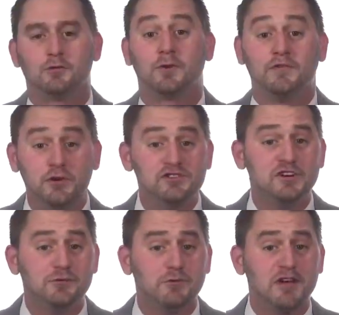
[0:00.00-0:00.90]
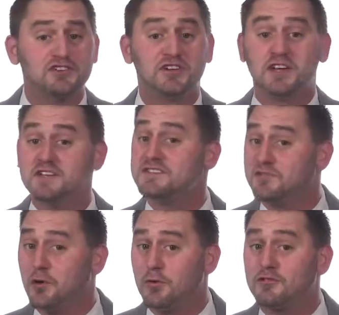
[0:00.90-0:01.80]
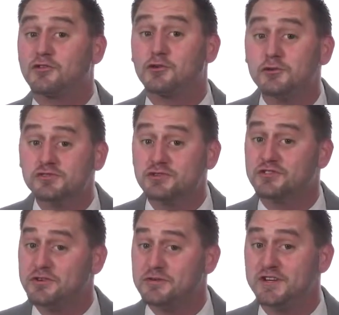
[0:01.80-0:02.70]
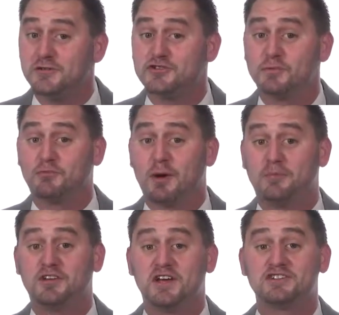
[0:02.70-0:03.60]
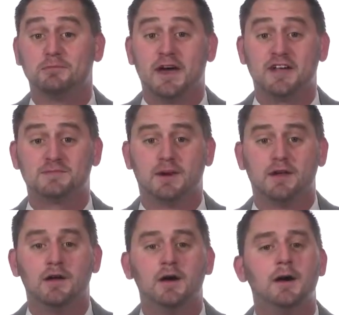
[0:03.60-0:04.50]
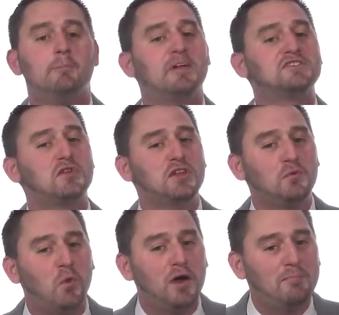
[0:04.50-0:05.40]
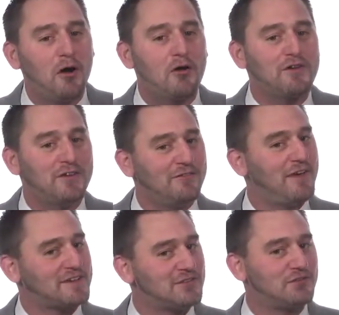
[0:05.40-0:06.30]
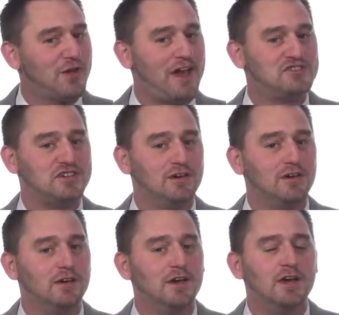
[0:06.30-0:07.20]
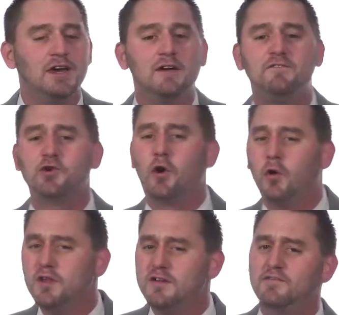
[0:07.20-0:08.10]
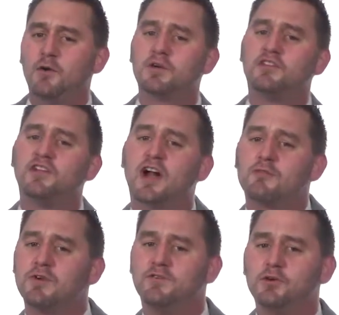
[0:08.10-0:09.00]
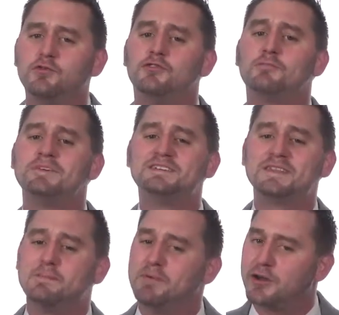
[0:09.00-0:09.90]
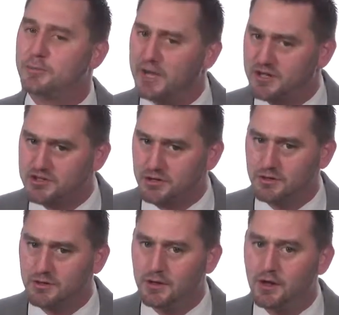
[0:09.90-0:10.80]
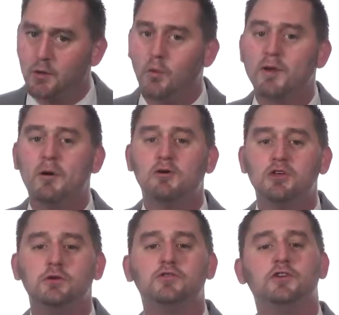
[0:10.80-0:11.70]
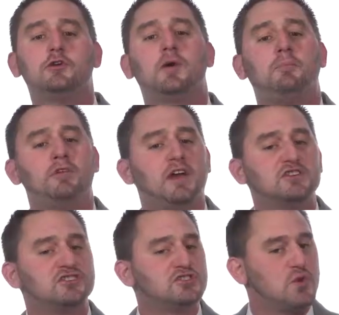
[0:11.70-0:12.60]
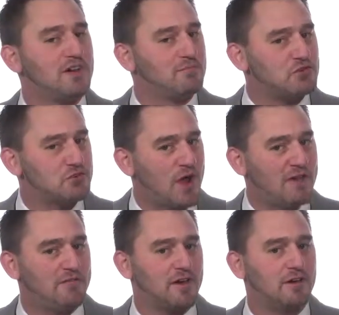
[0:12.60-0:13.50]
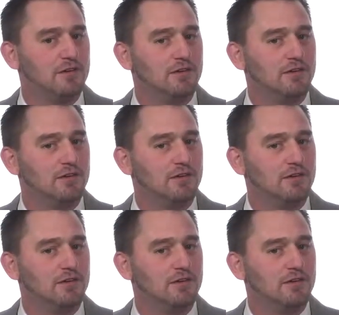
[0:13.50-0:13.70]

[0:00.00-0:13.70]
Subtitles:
Review generation is, of course, crucial to your dealership's reputation management, but it's only one part of an effective strategy. If you're only focusing on reviews, you're missing the bigger picture. What about using your reputation to drive more traffic?